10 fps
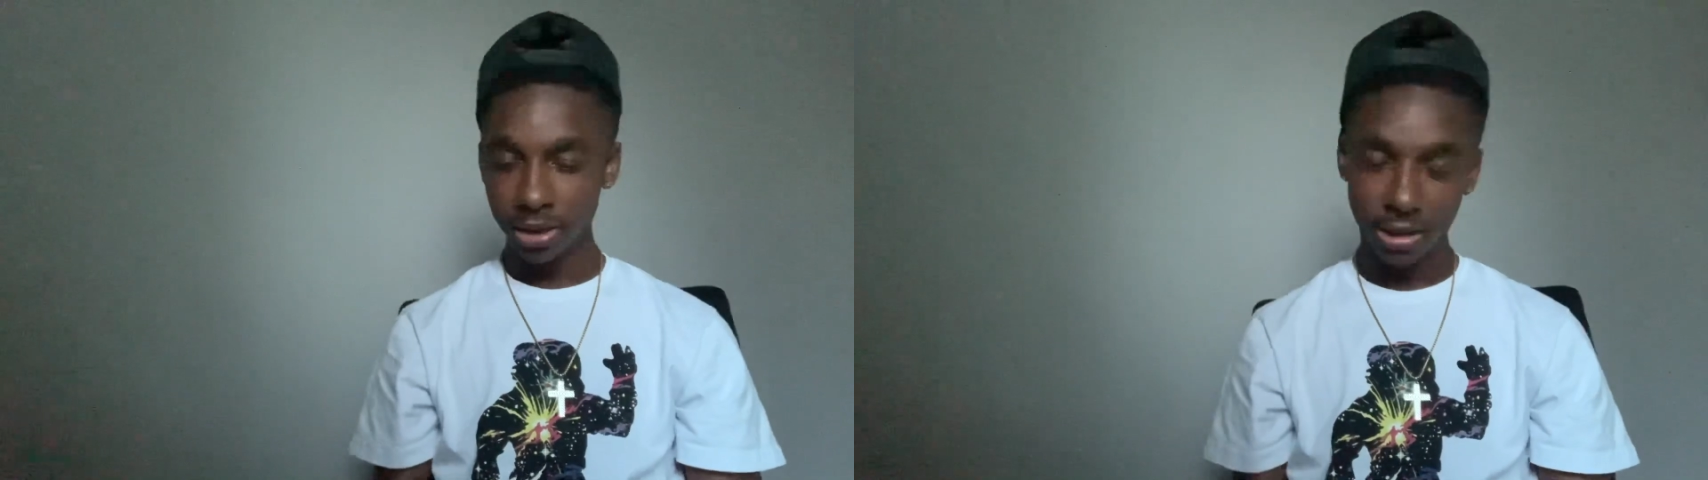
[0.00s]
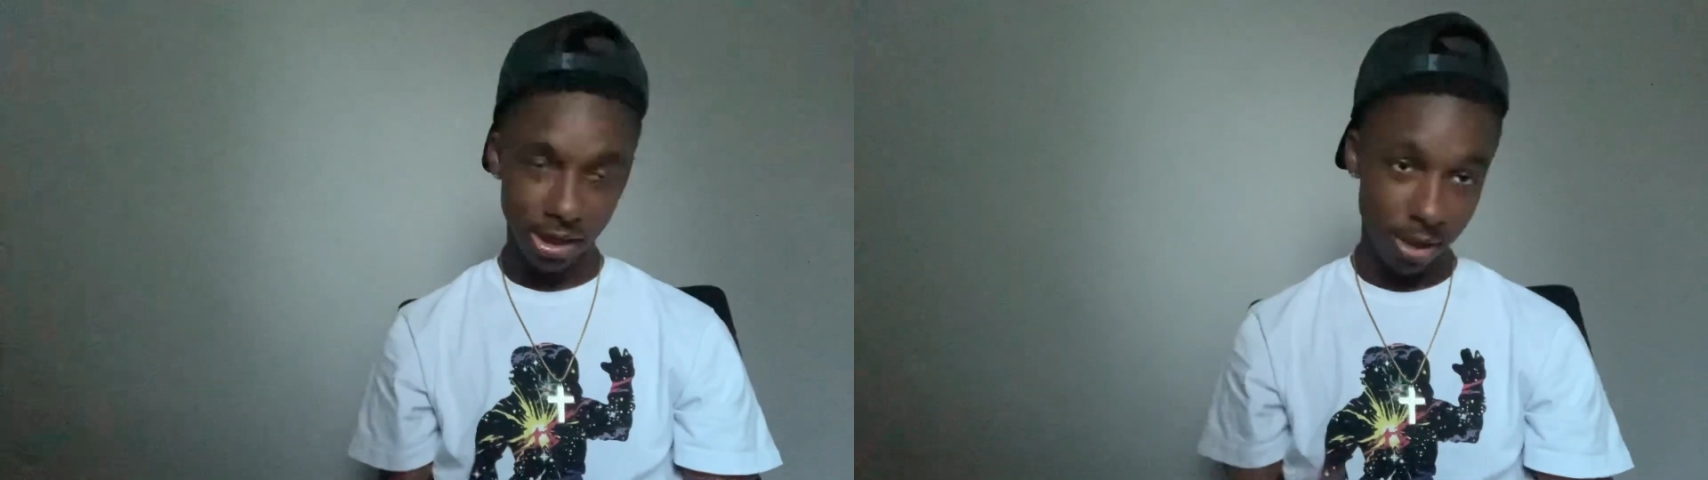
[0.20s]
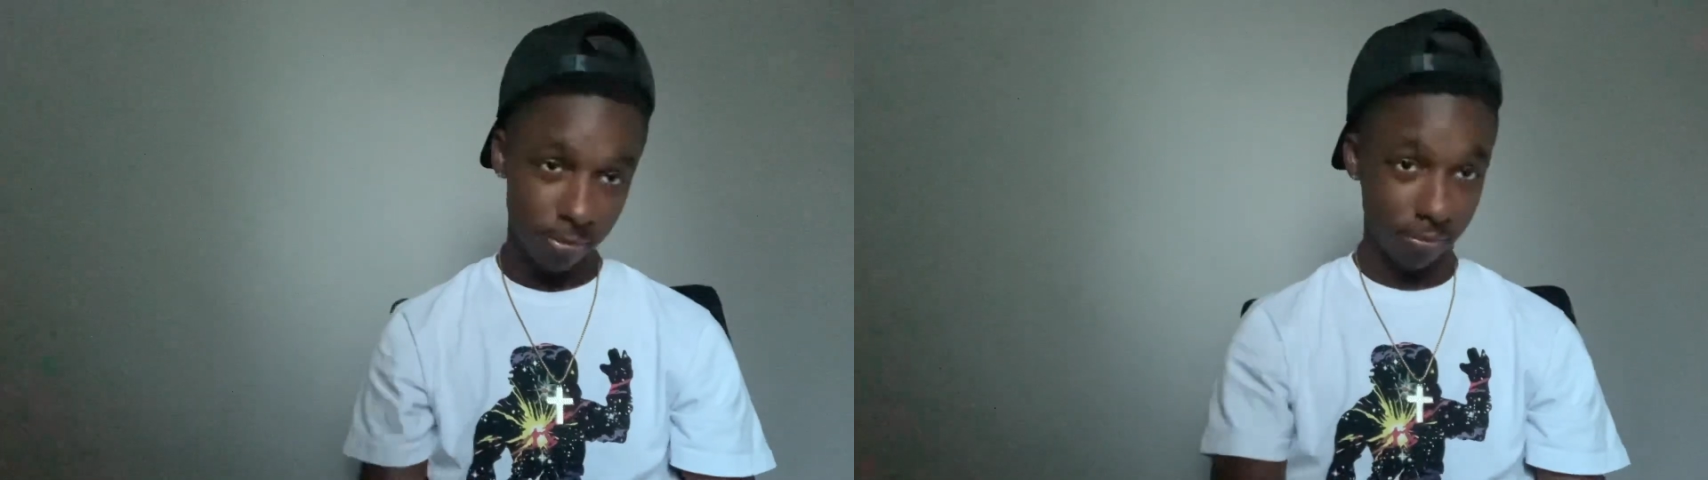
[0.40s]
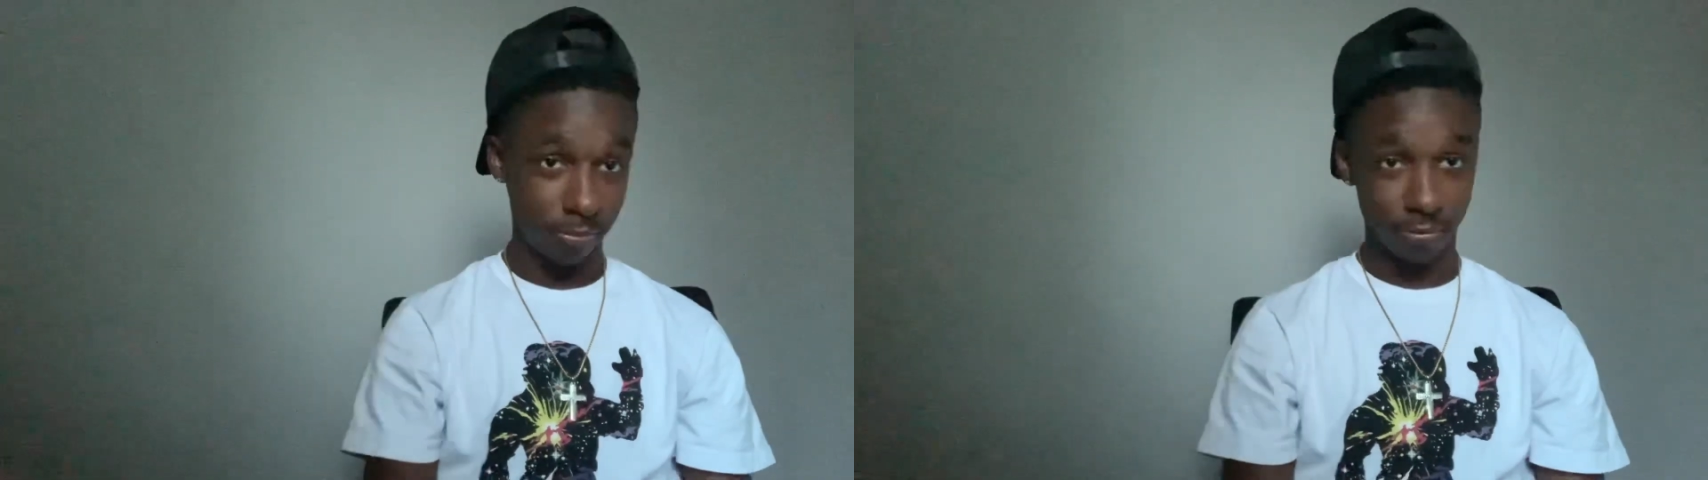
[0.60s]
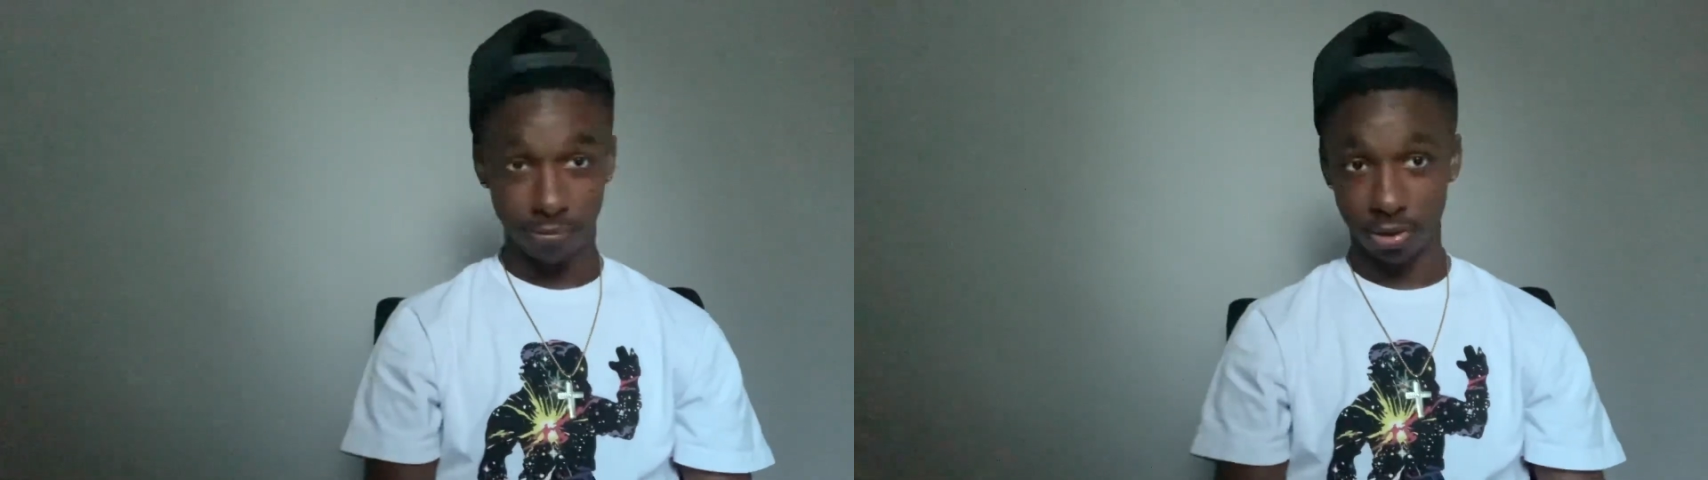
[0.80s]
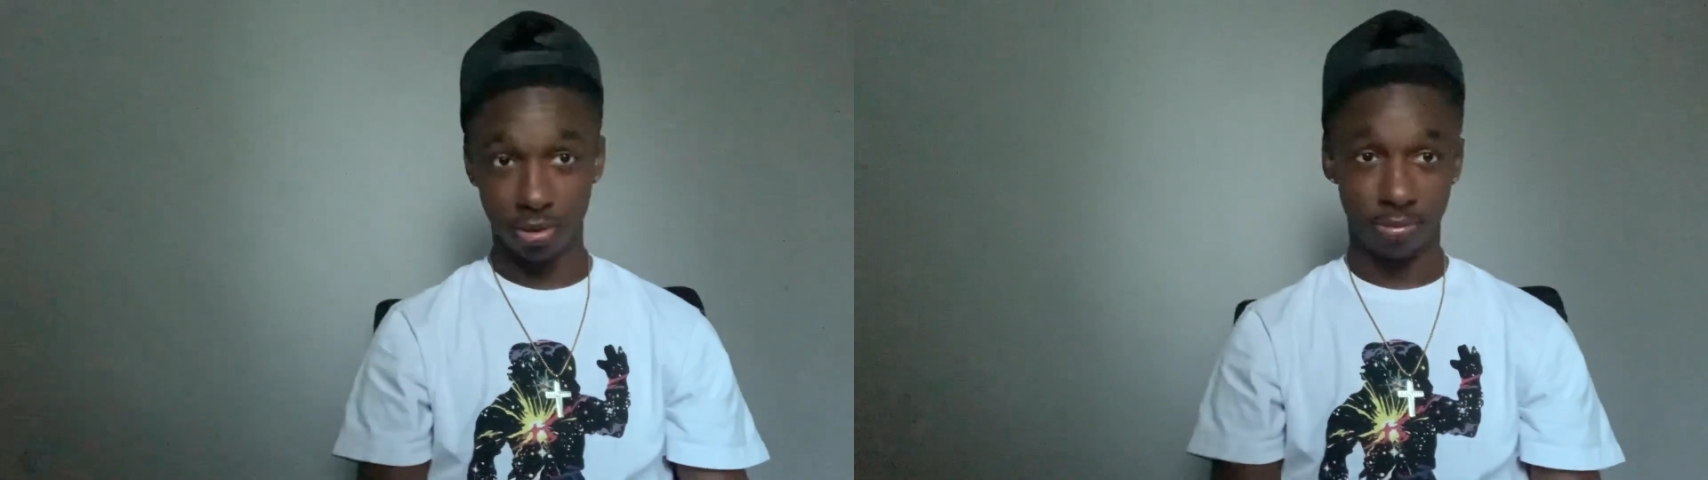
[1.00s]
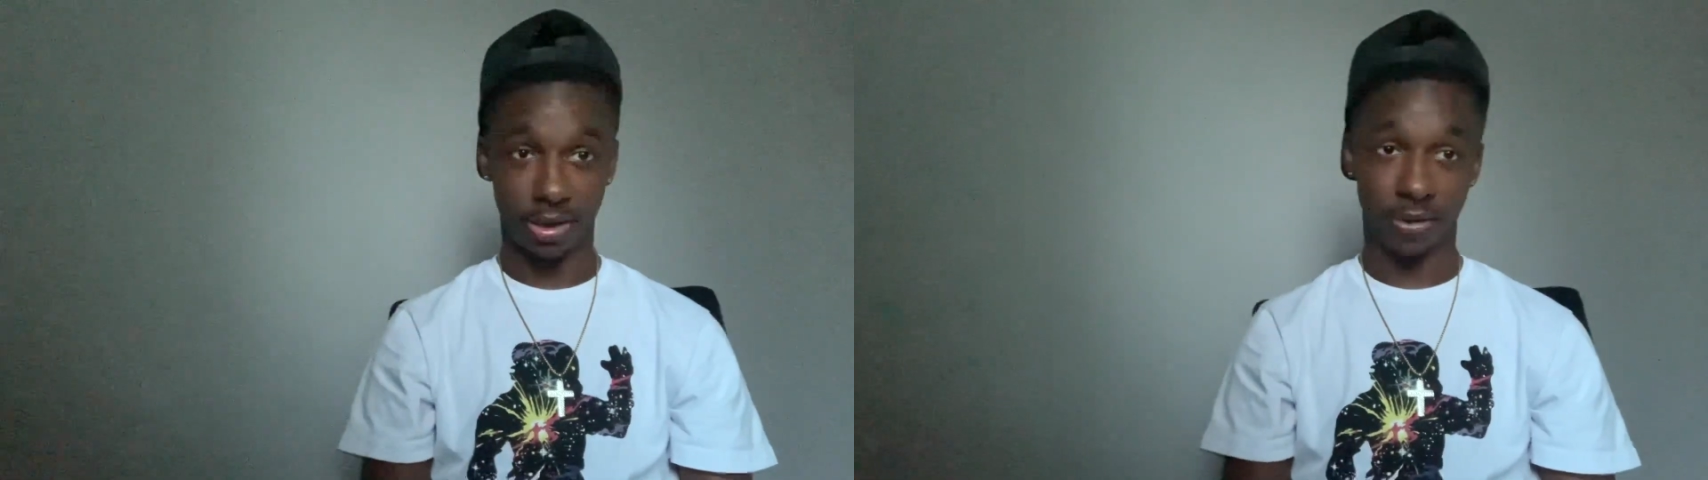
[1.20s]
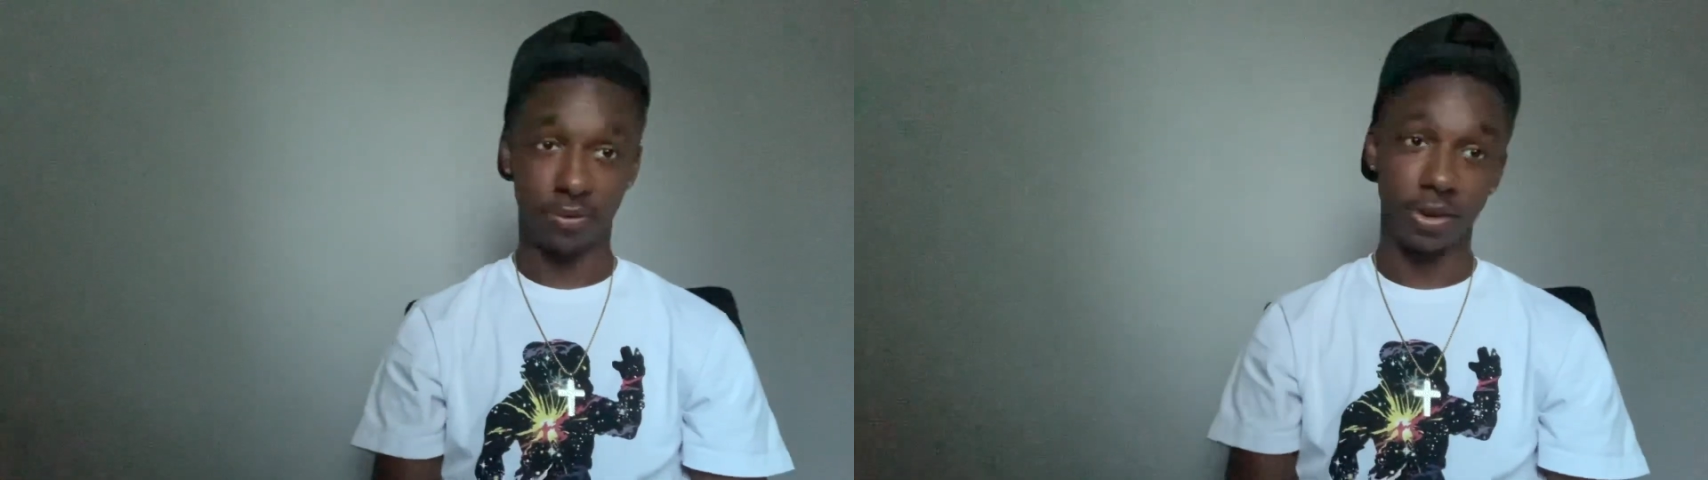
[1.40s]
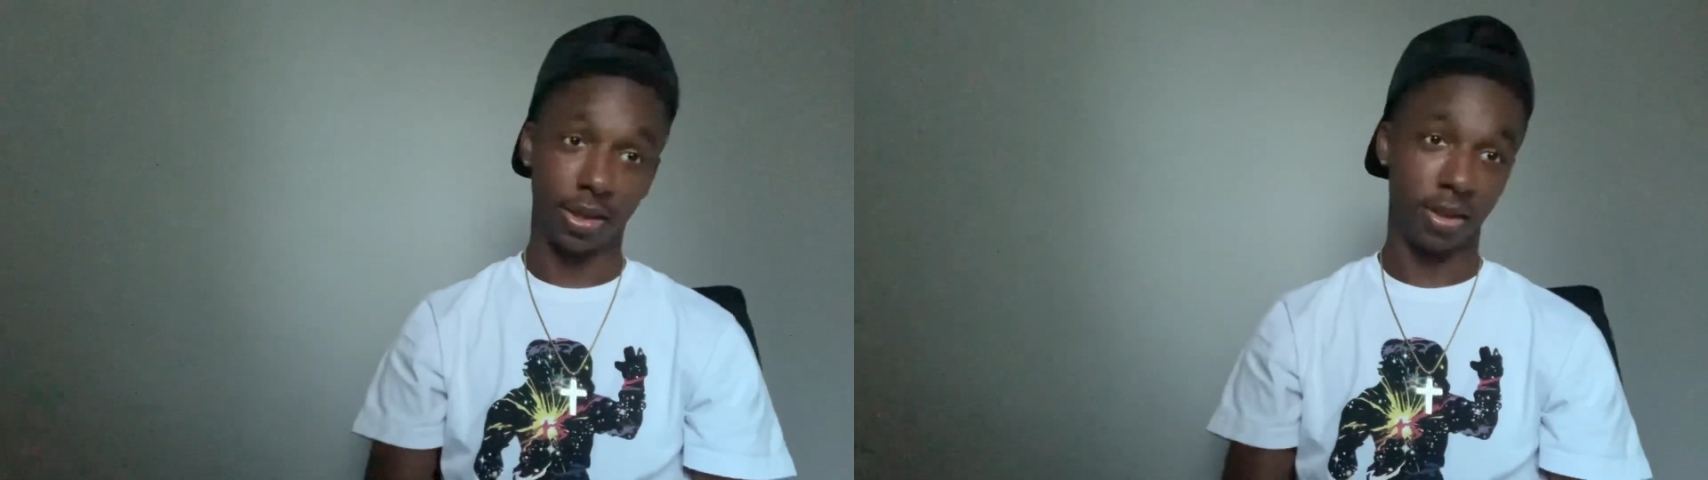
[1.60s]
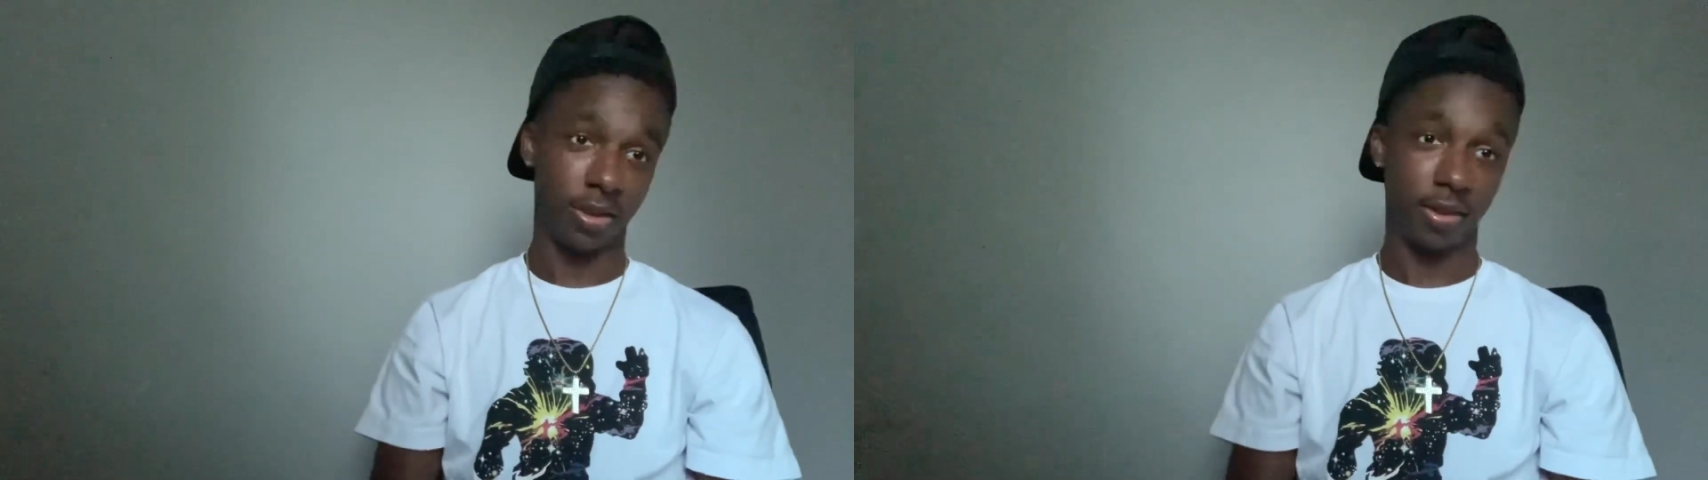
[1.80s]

nigga, I'm bro. I'm like, fuck it.